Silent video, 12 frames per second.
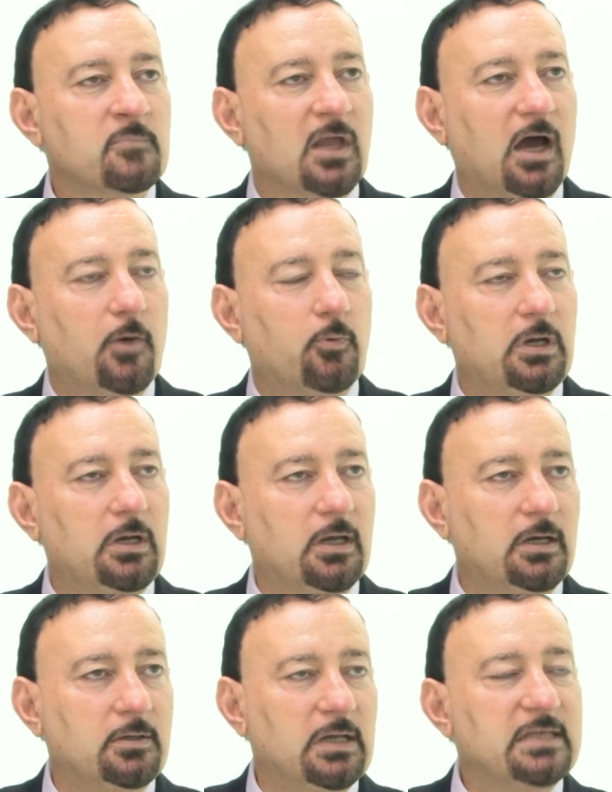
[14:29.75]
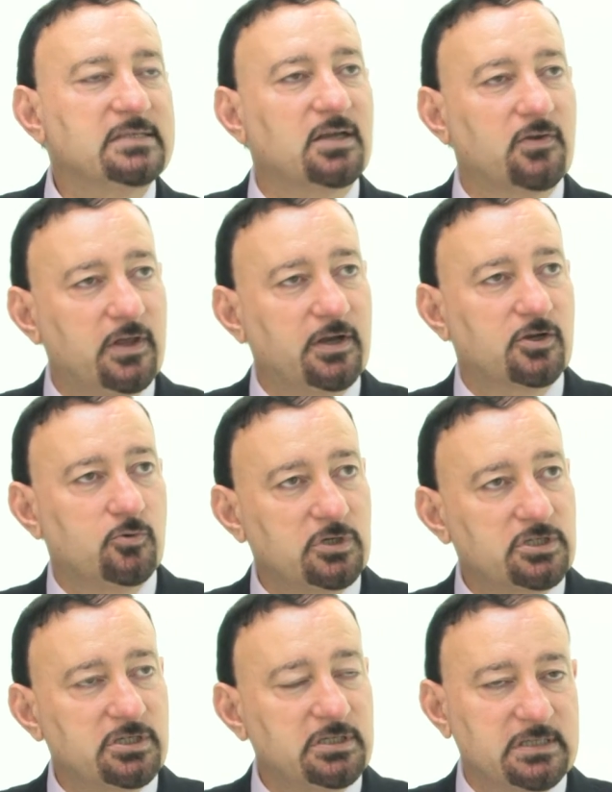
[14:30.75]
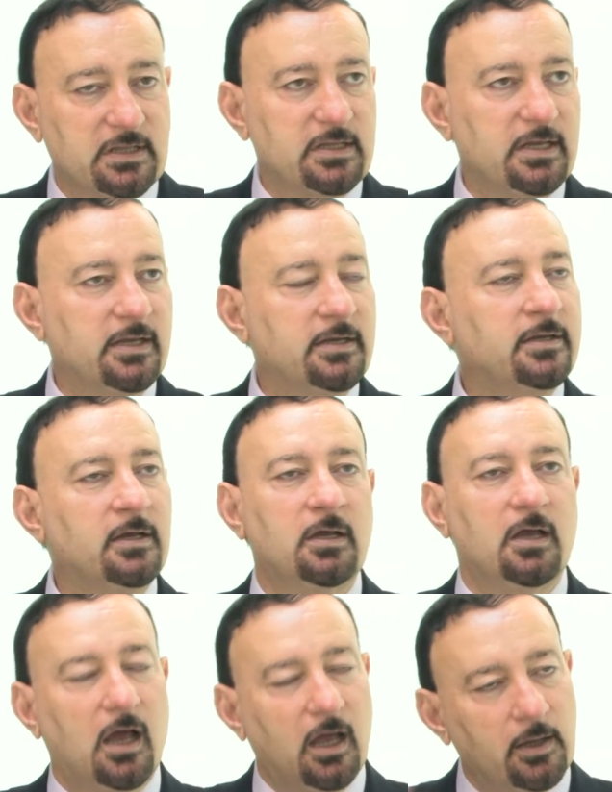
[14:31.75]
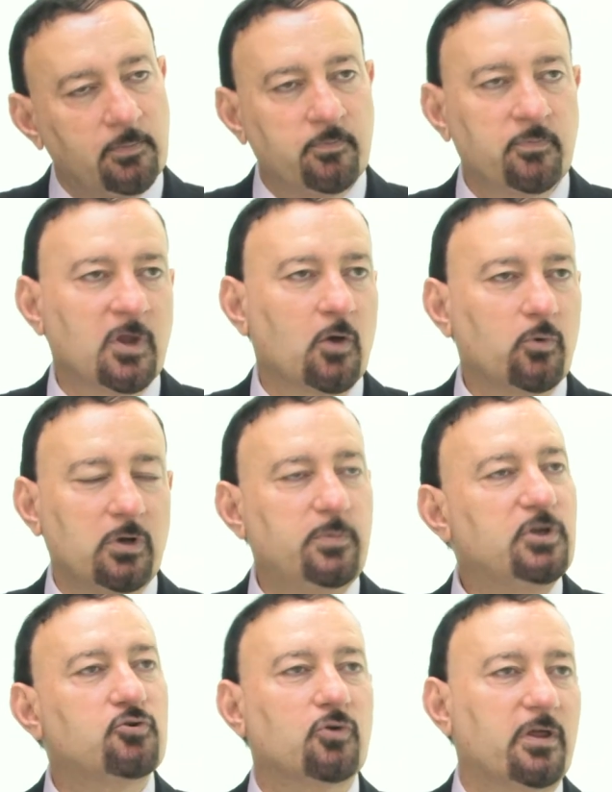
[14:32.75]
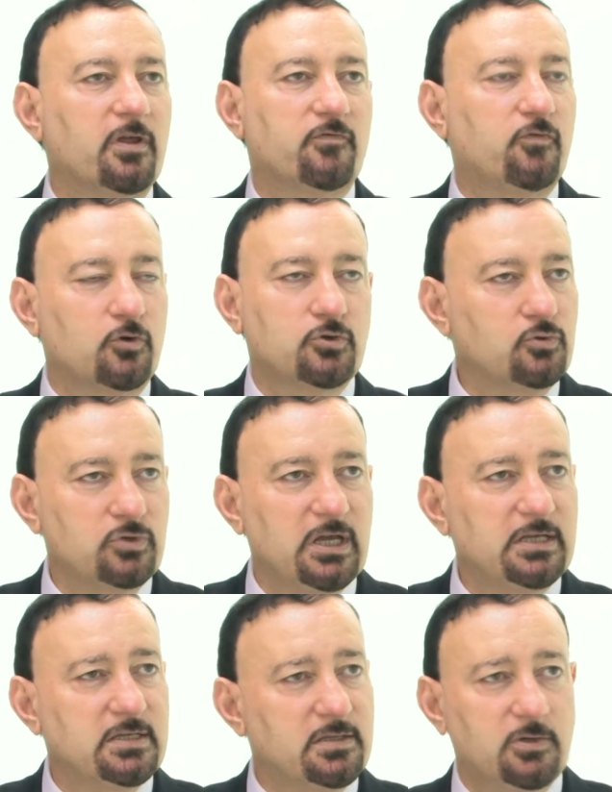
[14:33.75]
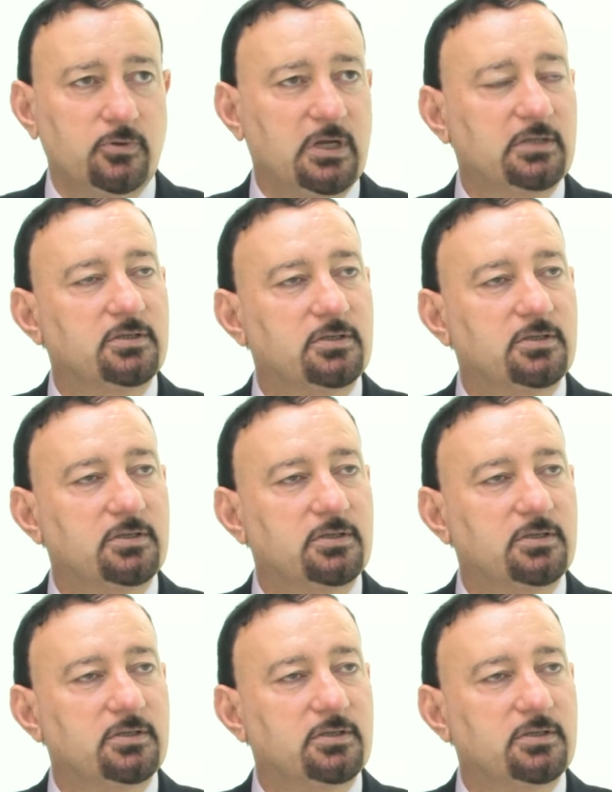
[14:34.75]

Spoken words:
I will answer their questions, and then we'll be together for 2 days in the United